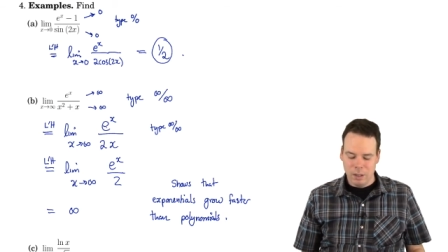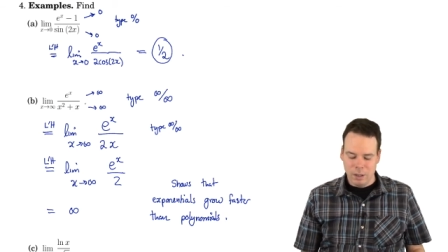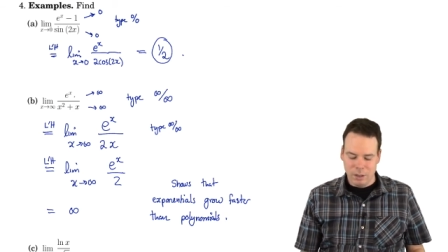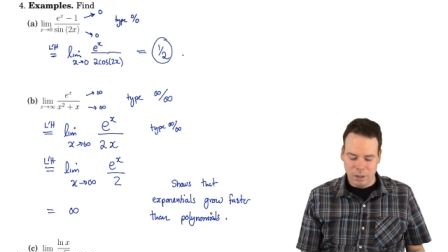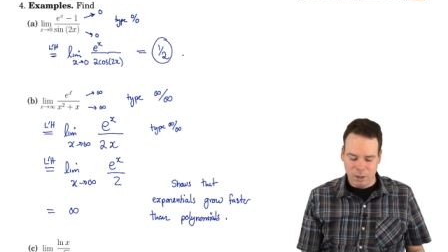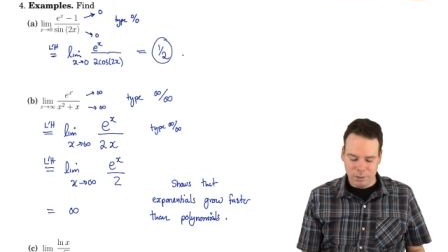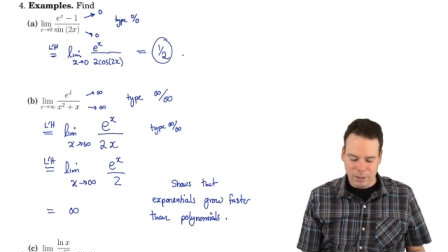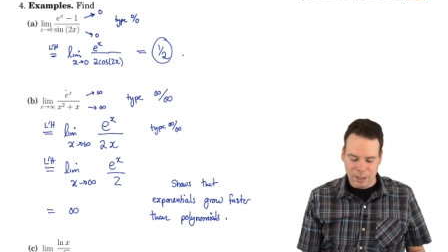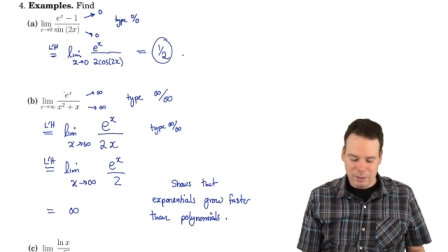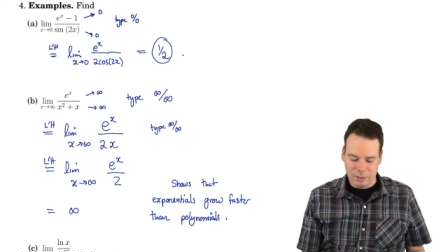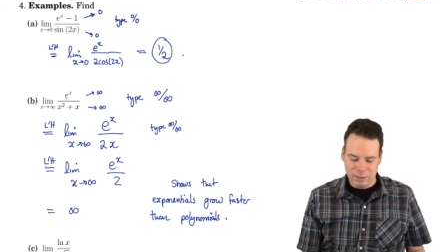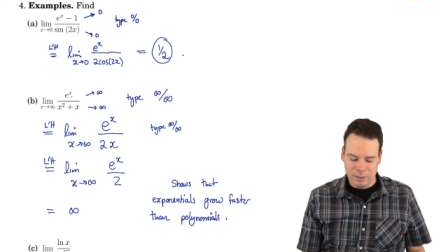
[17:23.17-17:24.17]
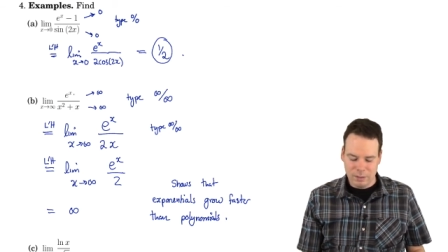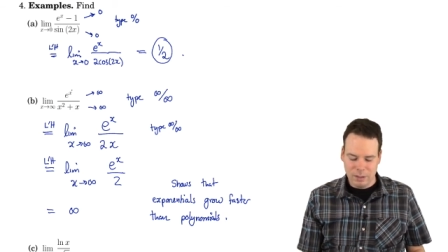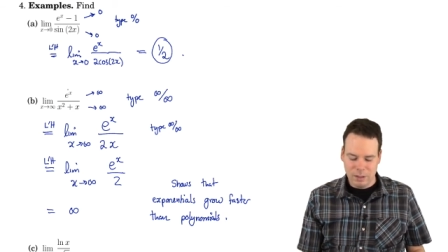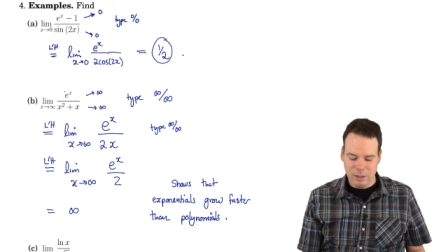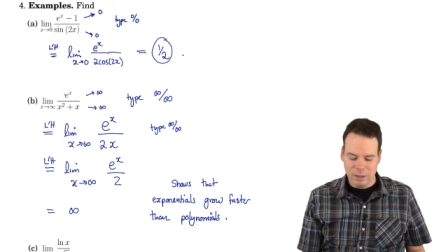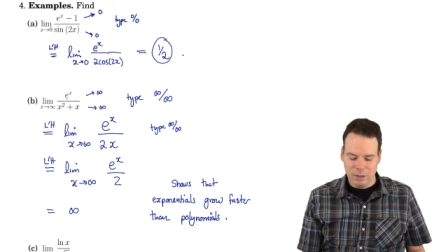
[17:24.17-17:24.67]
In all cases,
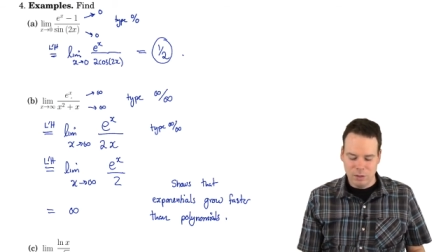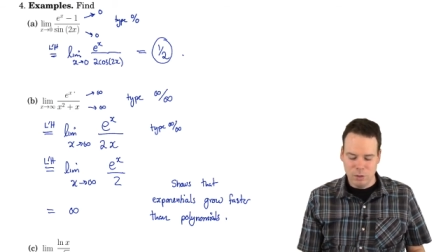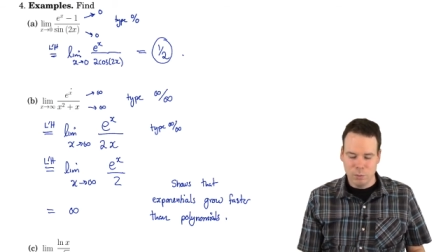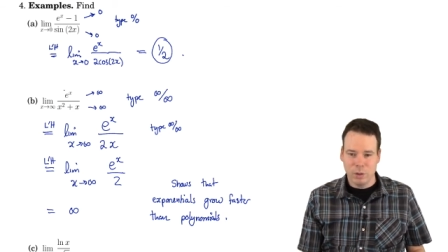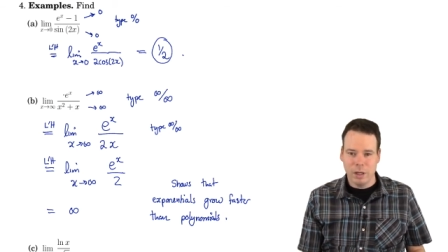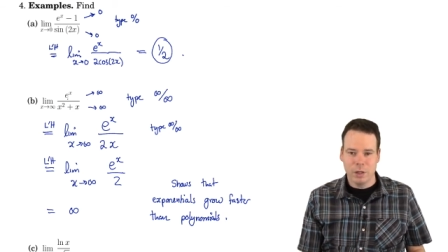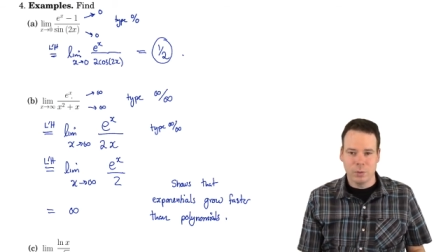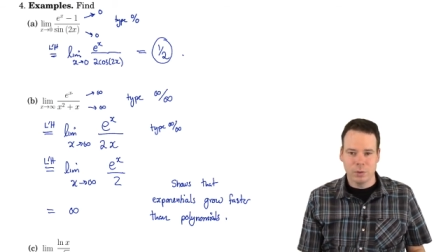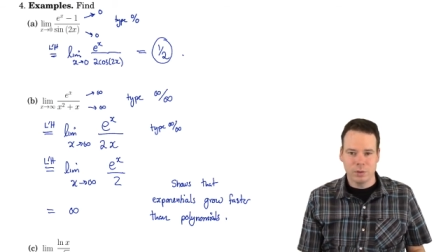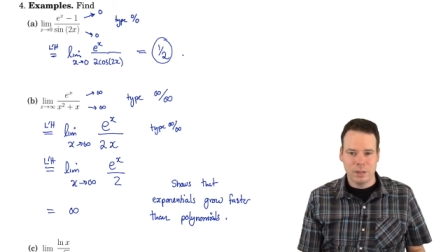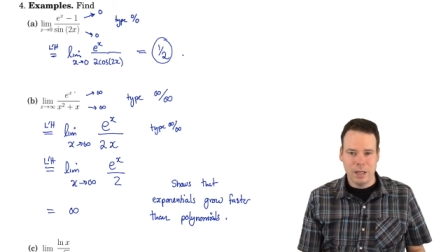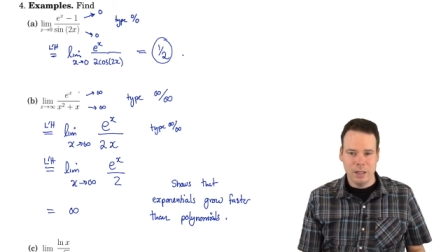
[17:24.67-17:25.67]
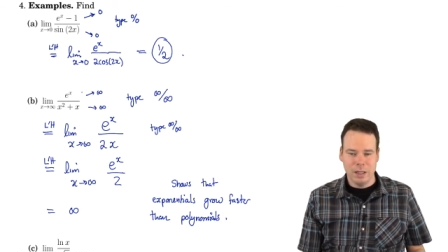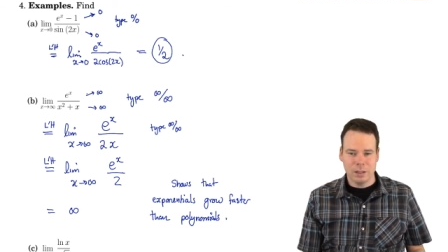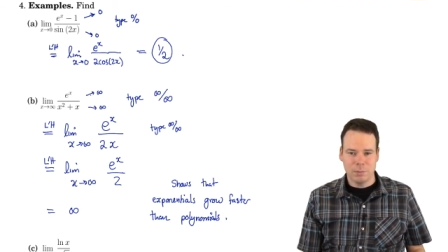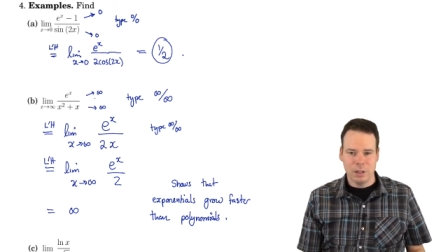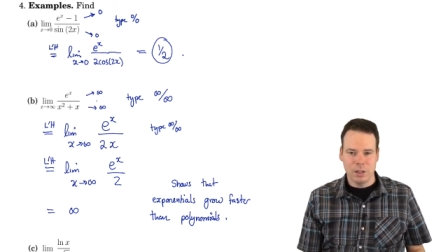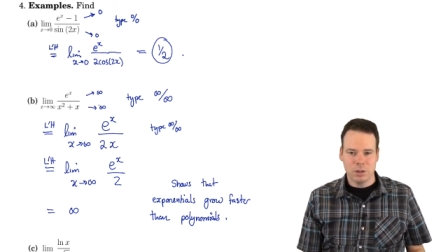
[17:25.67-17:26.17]
the numerator will stay an
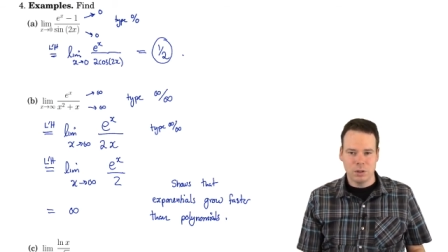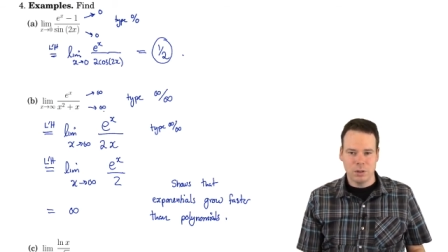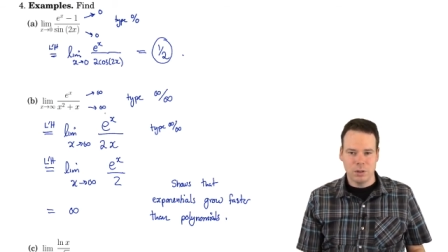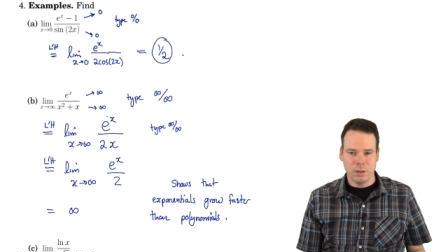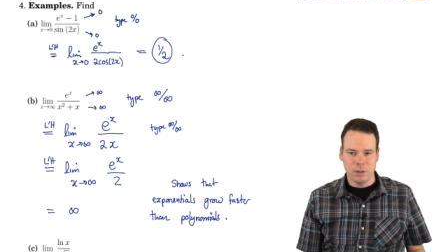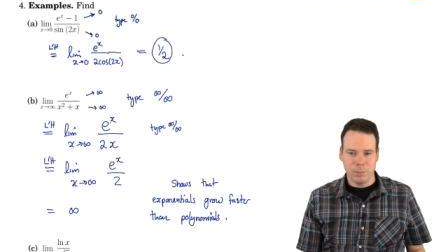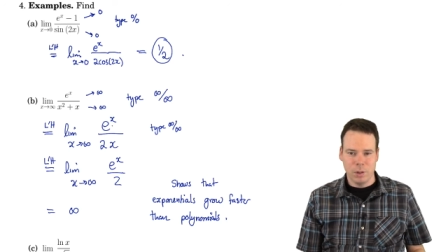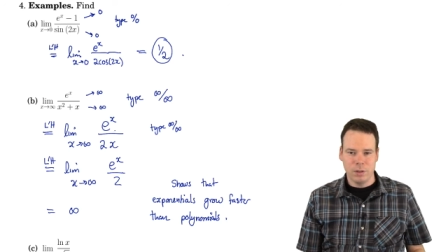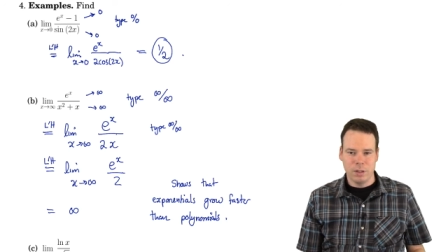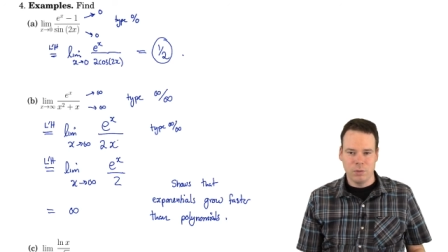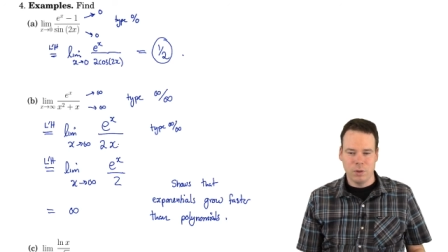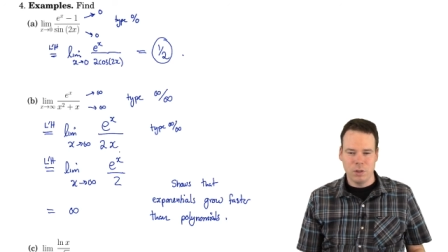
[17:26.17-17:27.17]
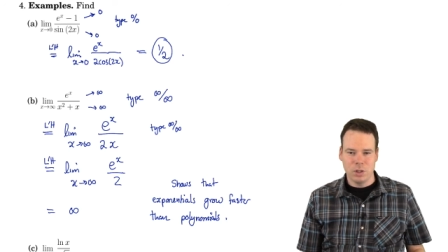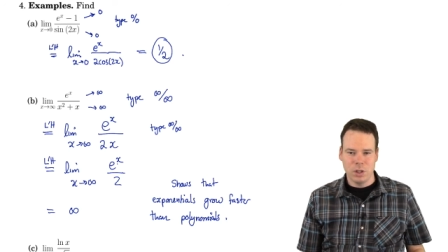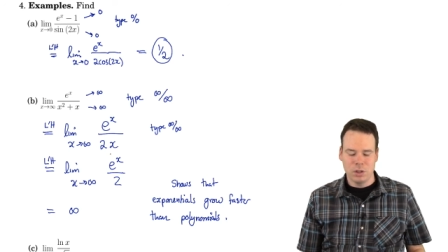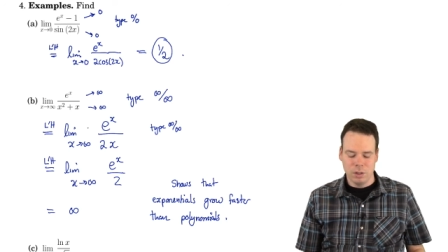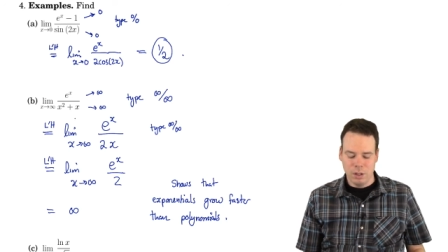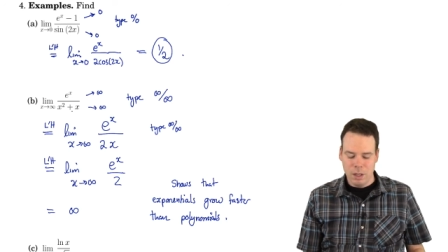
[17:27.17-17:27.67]
exponential upon
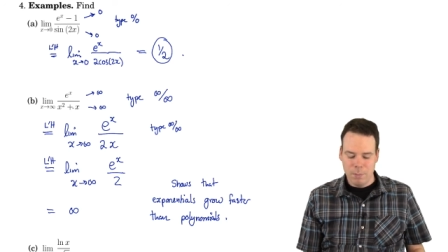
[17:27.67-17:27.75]
differentiation,